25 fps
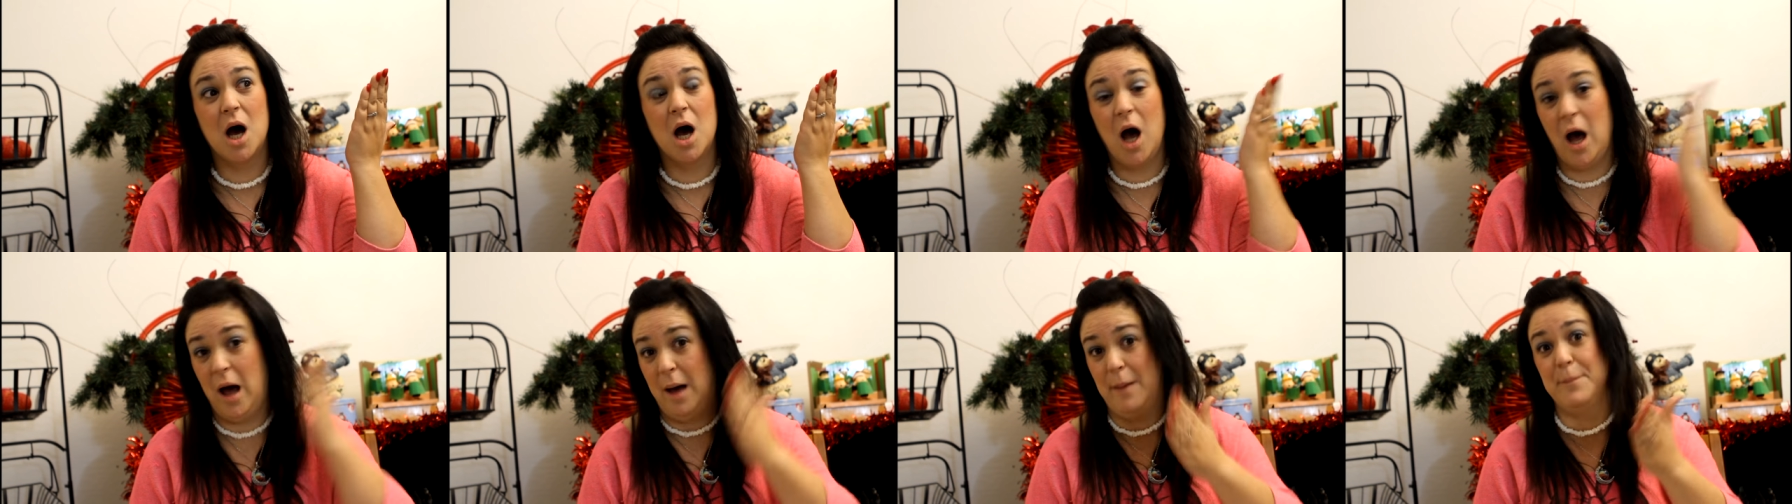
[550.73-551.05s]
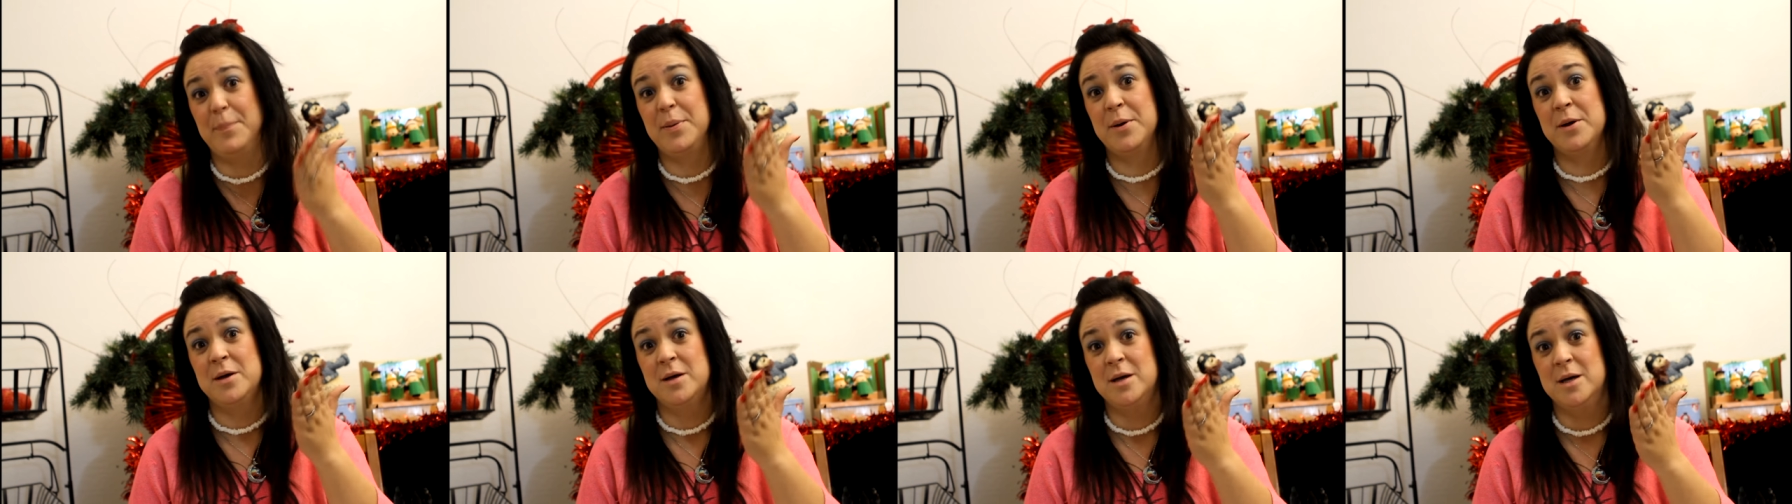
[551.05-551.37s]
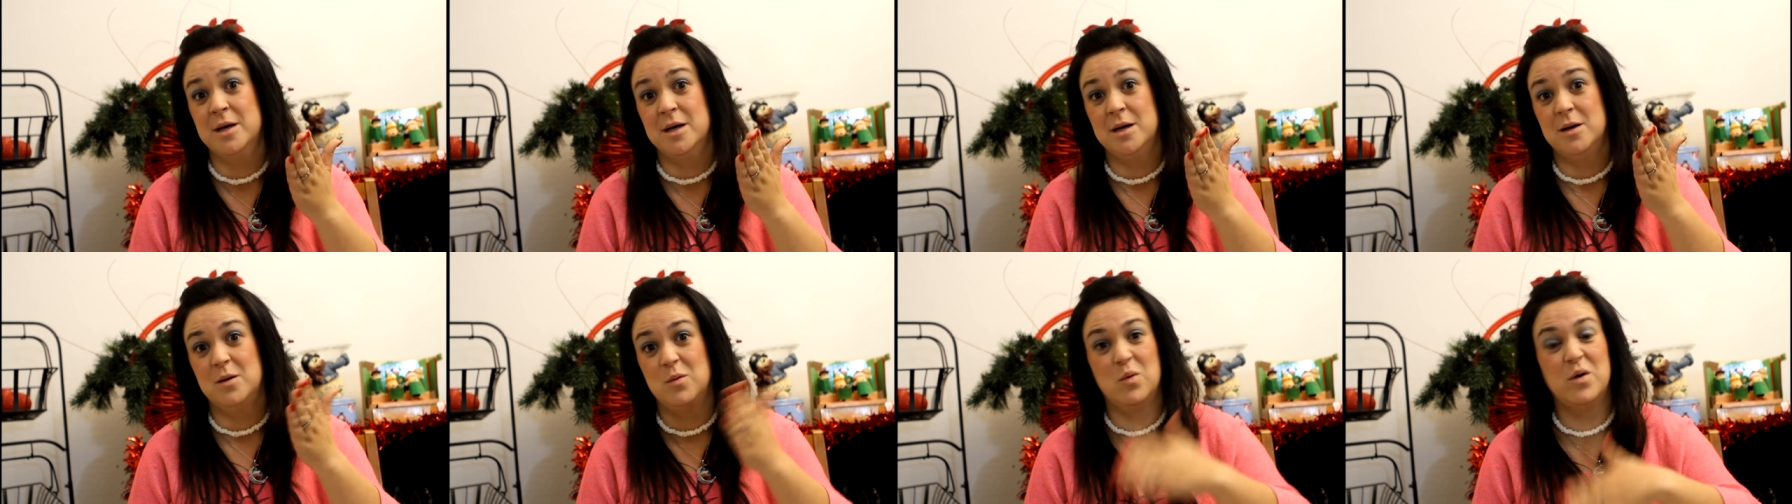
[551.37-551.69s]
up
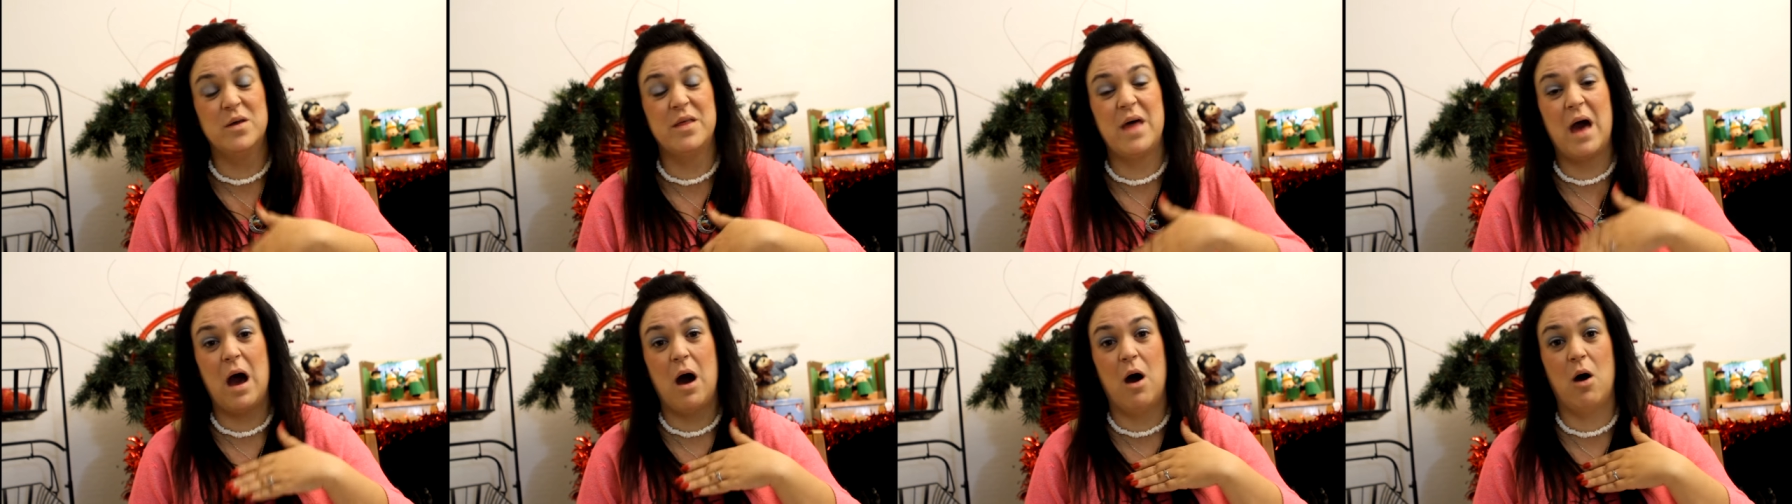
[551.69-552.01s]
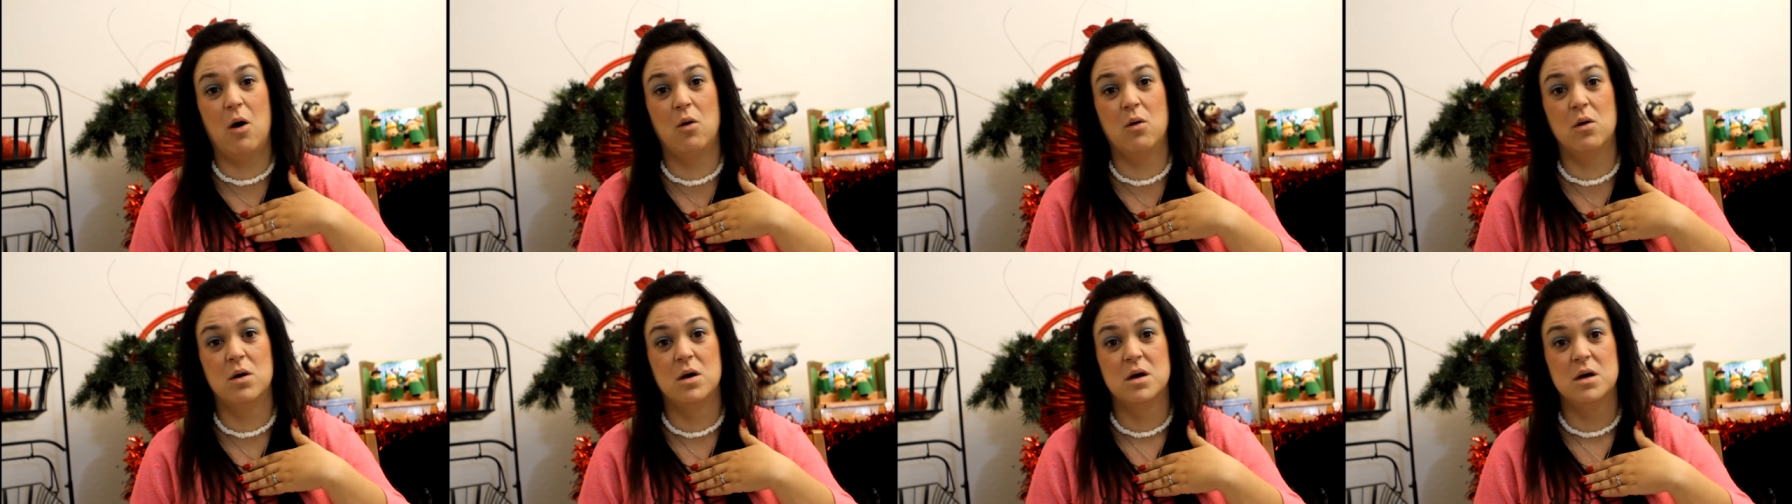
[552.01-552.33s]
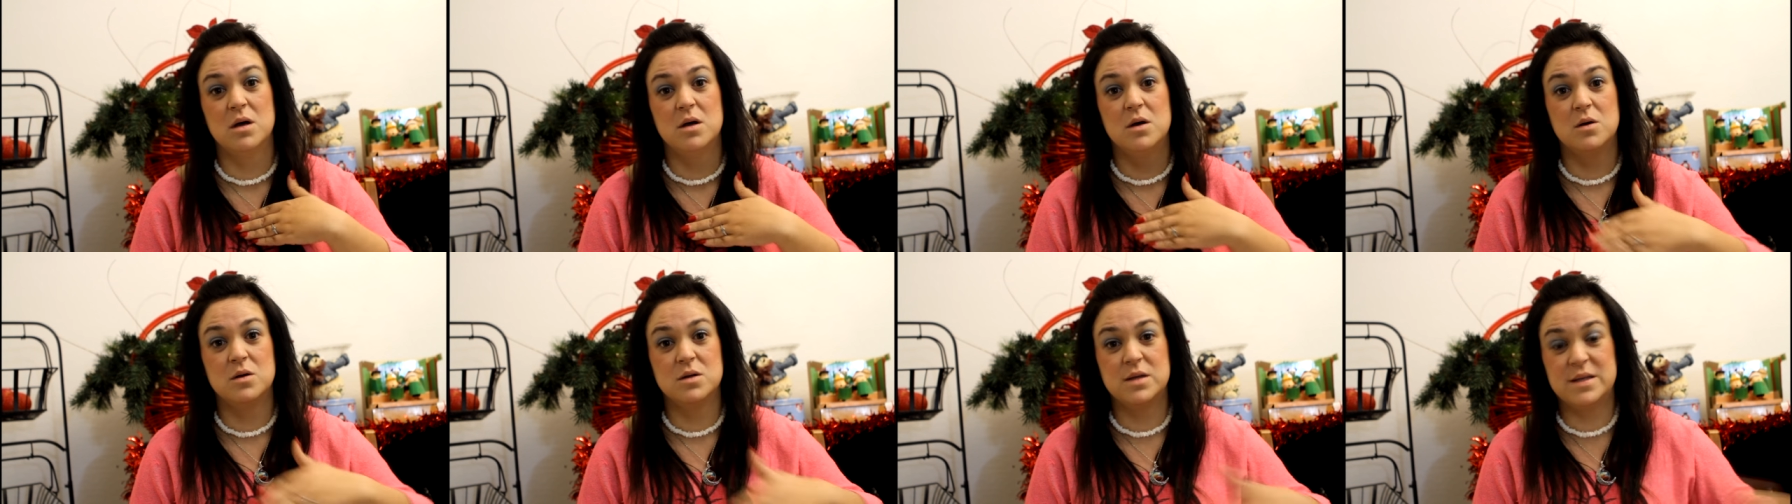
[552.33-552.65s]
without
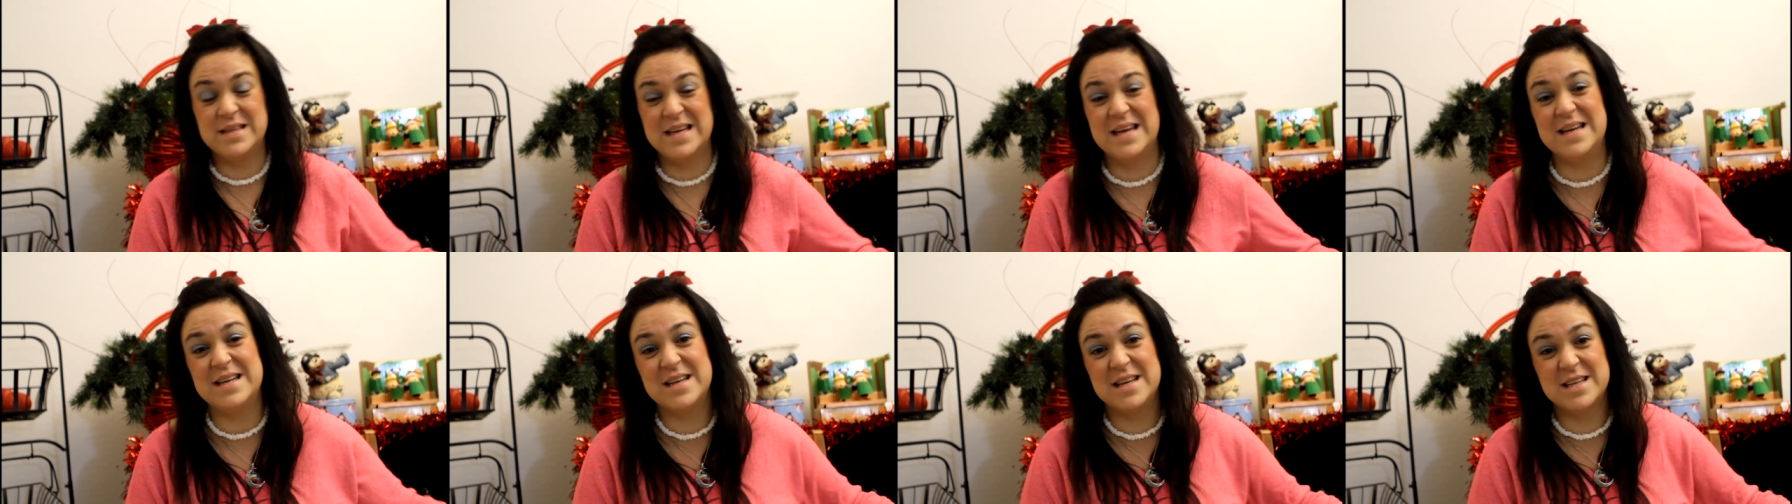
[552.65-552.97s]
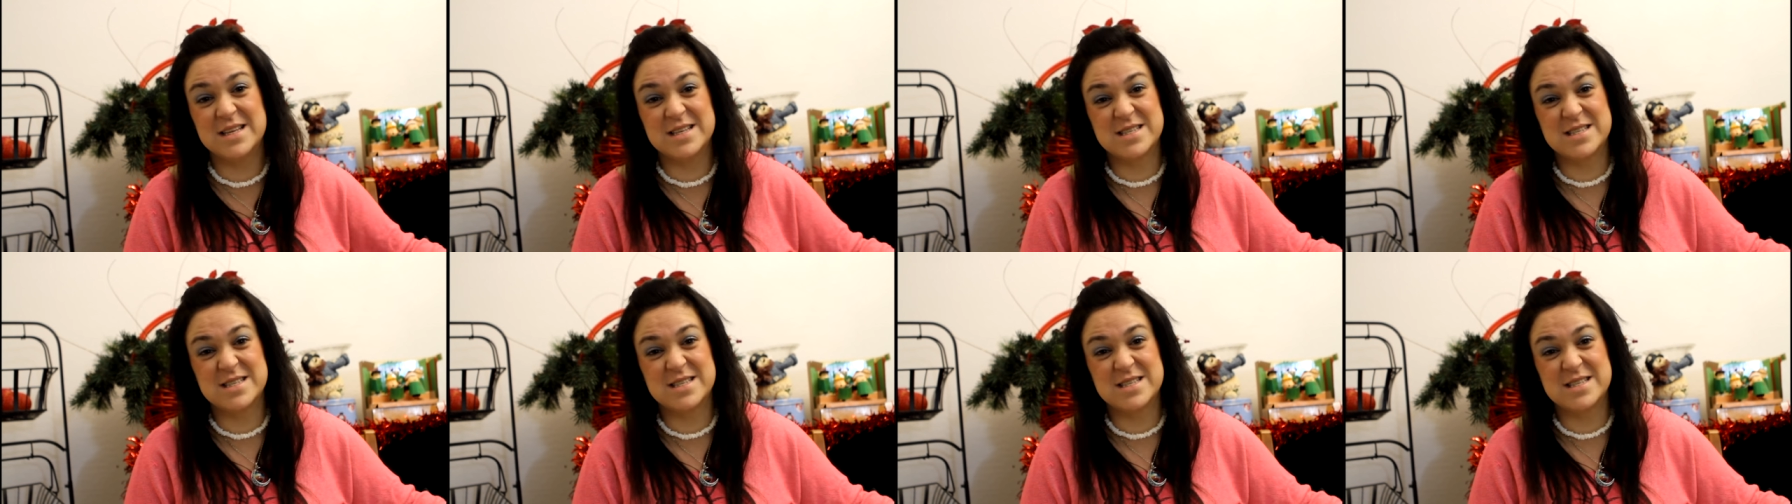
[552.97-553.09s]
needing